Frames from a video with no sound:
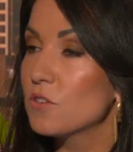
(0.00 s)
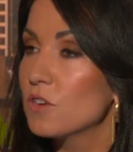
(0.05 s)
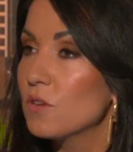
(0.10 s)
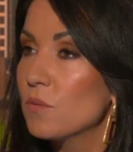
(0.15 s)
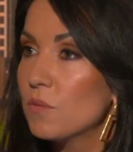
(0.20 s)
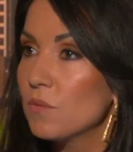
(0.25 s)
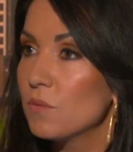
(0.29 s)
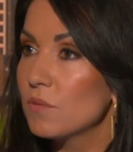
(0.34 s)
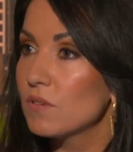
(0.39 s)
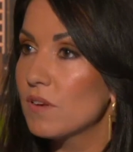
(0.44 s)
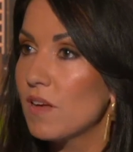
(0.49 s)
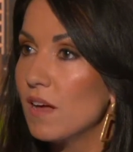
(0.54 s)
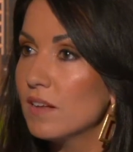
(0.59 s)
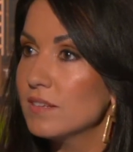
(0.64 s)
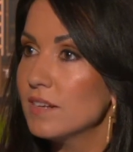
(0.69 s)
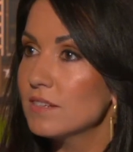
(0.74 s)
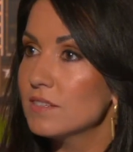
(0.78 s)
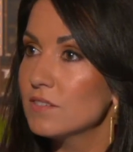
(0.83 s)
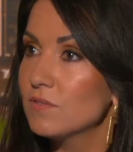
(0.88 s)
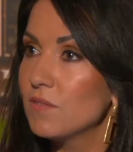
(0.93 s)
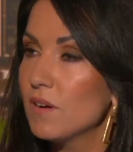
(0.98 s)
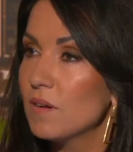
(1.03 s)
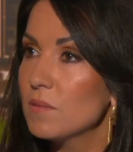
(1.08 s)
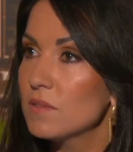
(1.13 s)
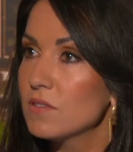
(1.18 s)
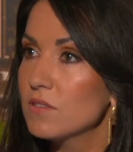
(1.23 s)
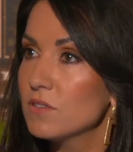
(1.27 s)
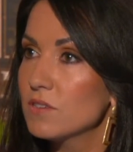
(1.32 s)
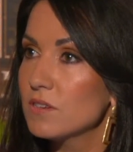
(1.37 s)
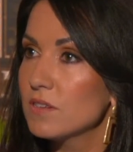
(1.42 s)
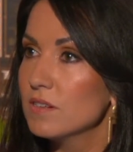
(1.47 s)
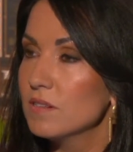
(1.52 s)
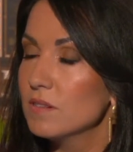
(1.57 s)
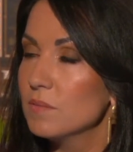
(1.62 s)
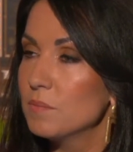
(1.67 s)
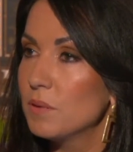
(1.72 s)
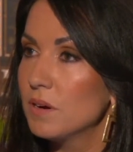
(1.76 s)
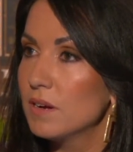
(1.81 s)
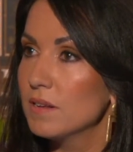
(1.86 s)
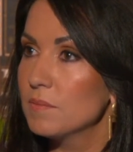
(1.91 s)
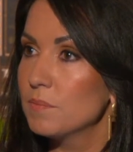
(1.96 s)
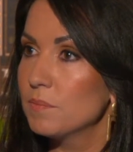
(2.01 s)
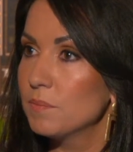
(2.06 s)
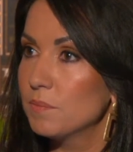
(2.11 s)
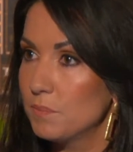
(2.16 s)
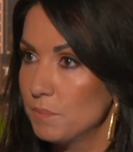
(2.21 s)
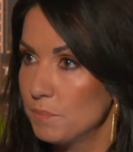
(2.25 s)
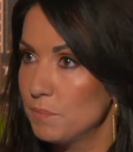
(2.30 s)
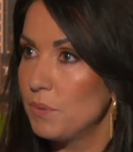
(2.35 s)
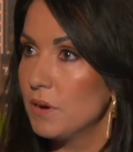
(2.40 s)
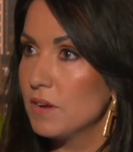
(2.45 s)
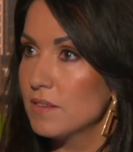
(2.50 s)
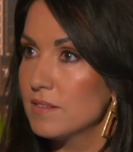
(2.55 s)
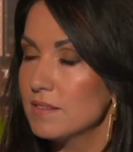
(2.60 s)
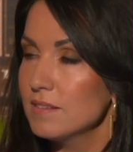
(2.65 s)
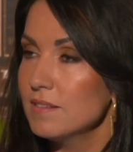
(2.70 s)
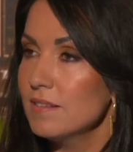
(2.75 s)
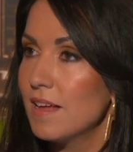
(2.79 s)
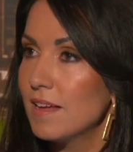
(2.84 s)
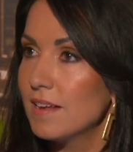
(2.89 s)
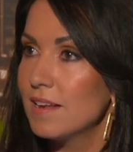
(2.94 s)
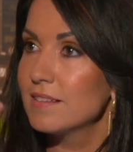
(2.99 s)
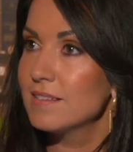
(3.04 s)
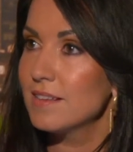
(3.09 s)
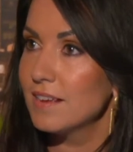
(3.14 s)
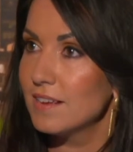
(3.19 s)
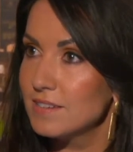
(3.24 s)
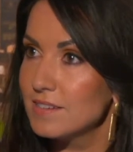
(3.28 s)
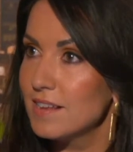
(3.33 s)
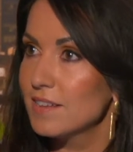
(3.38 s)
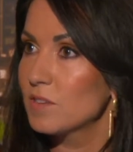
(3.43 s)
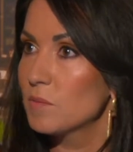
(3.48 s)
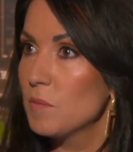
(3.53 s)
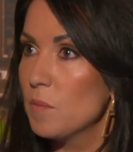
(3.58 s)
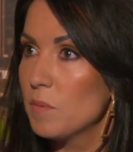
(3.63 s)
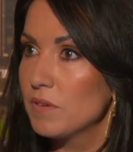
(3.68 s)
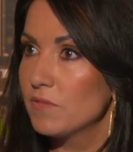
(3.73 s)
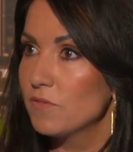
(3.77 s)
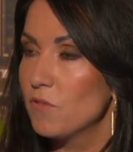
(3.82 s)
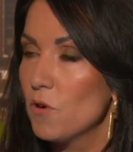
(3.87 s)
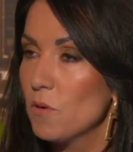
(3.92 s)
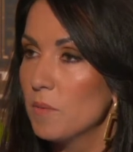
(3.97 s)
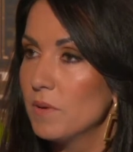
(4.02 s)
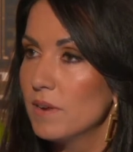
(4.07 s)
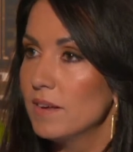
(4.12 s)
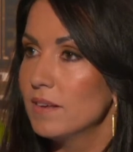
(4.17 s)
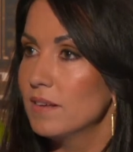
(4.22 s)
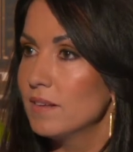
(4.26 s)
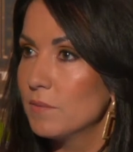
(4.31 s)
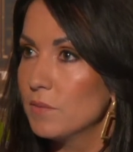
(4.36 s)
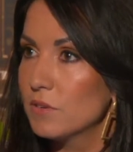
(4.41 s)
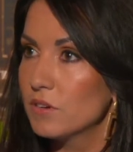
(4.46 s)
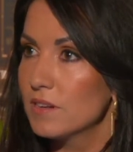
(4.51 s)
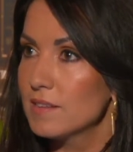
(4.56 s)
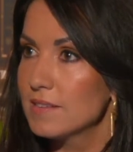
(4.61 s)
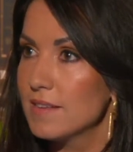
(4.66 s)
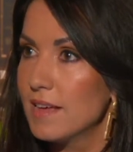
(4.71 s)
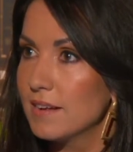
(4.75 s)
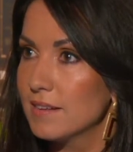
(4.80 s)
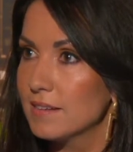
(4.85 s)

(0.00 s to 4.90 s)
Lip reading: you contacted a pharmaceutical person and I said, let's come up with a formula and we're going to sell